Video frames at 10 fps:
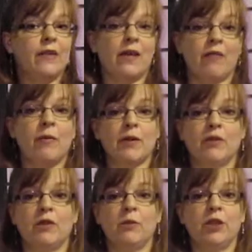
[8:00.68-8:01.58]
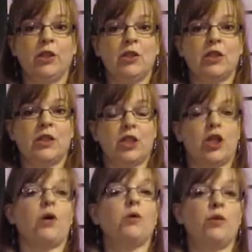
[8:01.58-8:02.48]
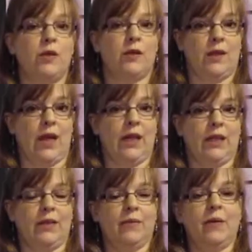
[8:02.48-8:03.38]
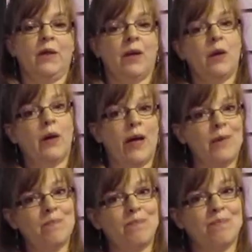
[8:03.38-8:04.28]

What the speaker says: the deaf person will usually show you the sign. Okay?